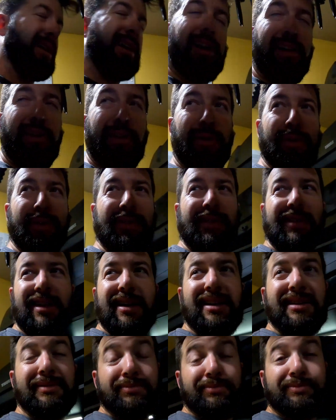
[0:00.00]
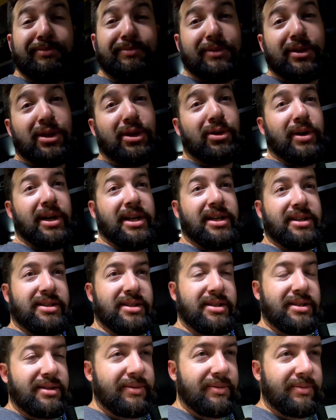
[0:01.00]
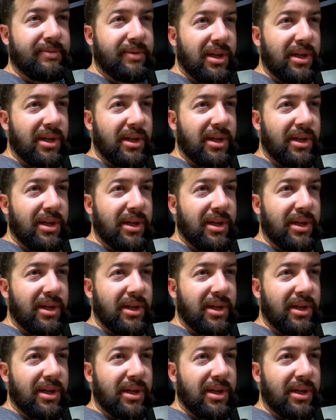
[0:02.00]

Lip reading: I know it's not the greatest,